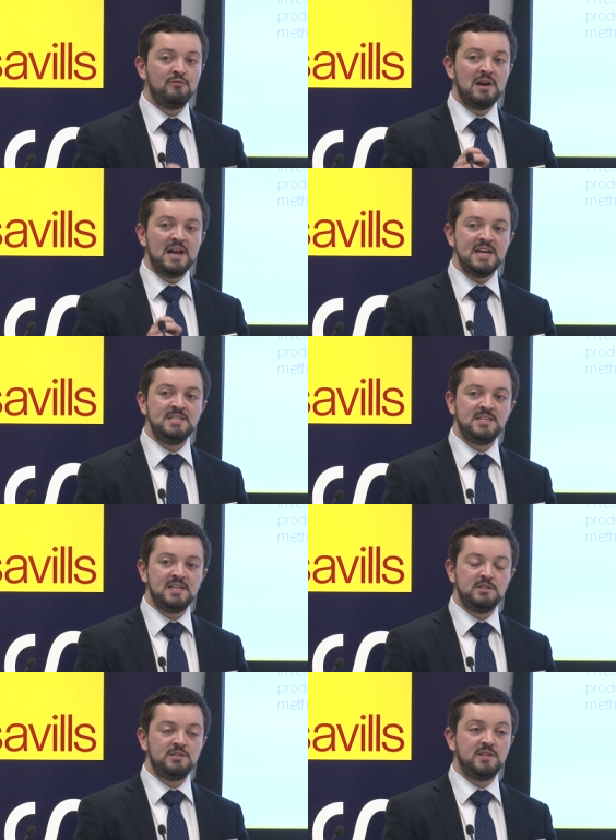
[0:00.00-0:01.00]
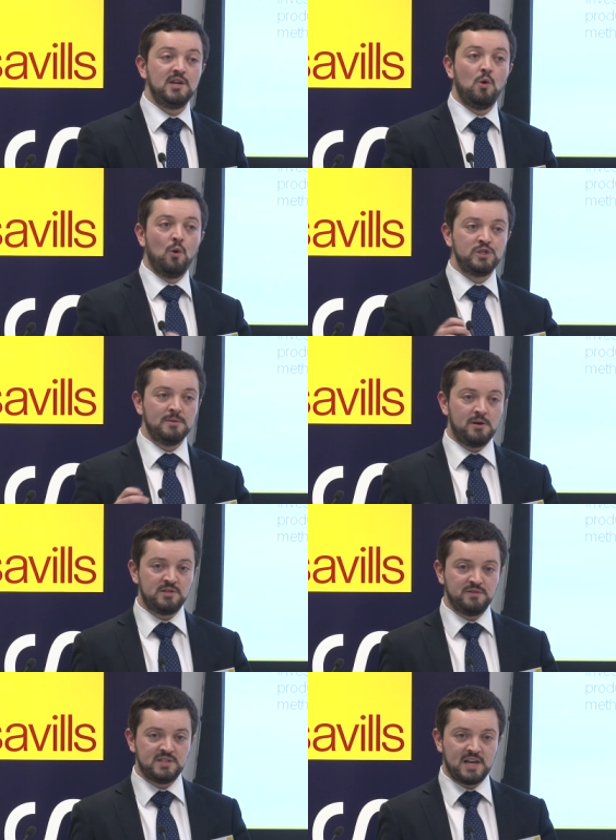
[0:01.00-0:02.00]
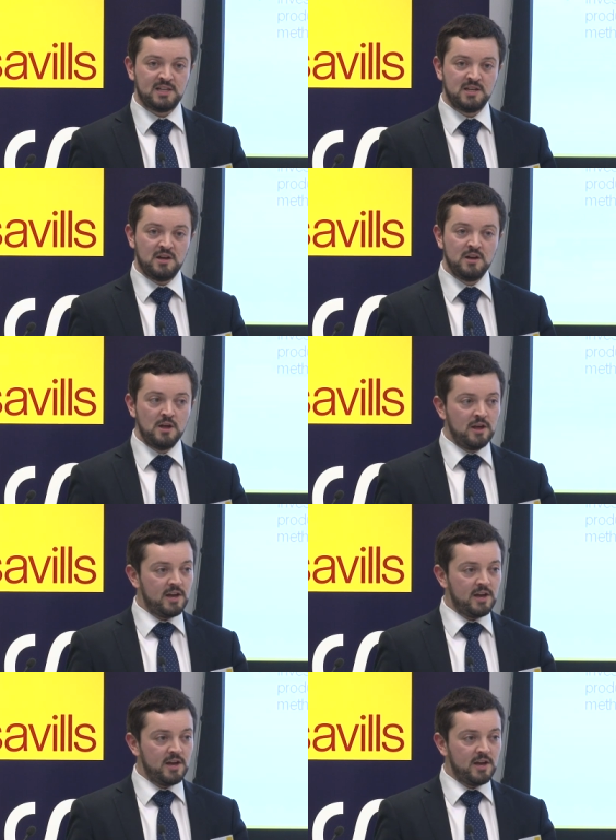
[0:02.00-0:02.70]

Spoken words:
related to the automotive sector